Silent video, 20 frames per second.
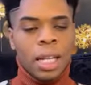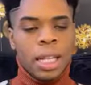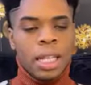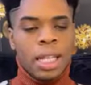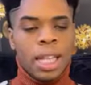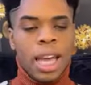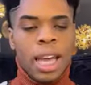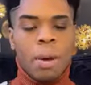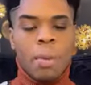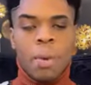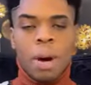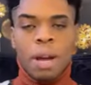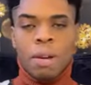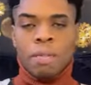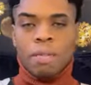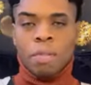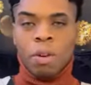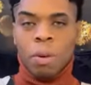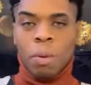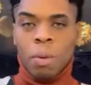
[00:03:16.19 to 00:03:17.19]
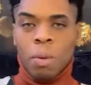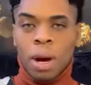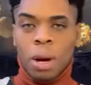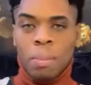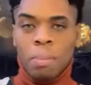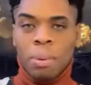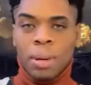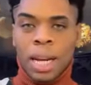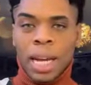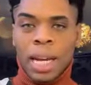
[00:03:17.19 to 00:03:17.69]
they went from
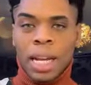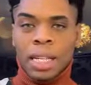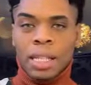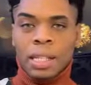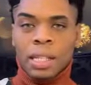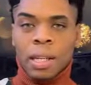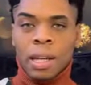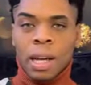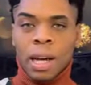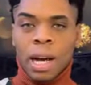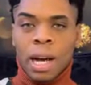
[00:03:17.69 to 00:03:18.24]
one place